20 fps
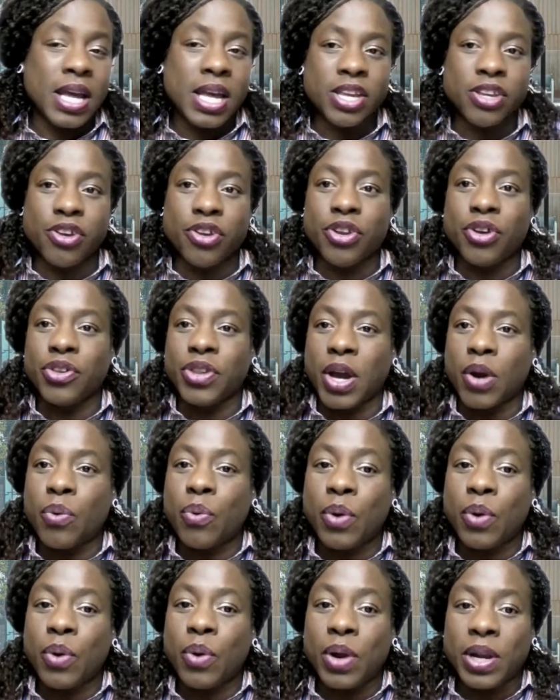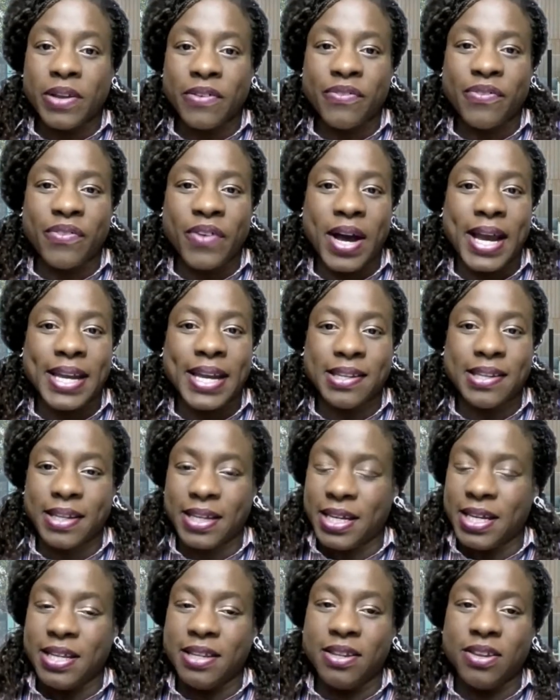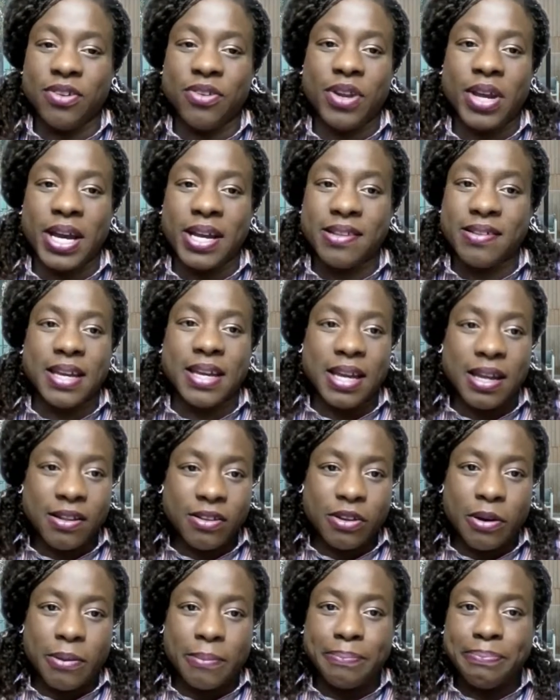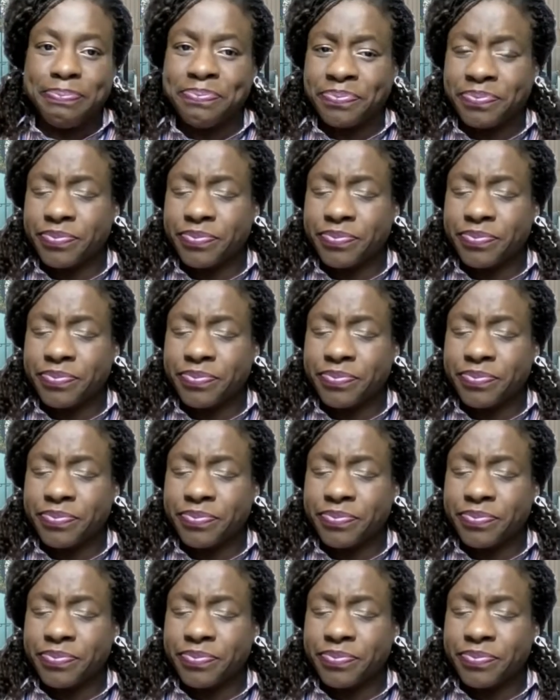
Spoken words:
that qualified in the United Kingdom.